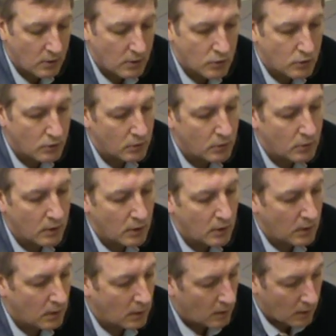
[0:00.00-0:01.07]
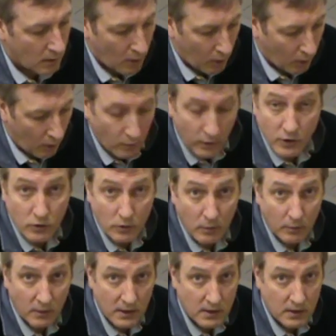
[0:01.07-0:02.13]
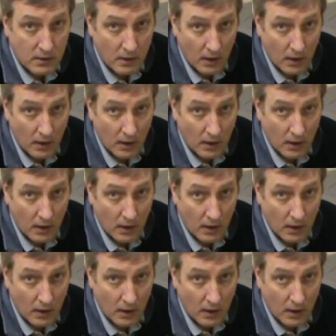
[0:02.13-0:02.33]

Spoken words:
So all that's wrong with this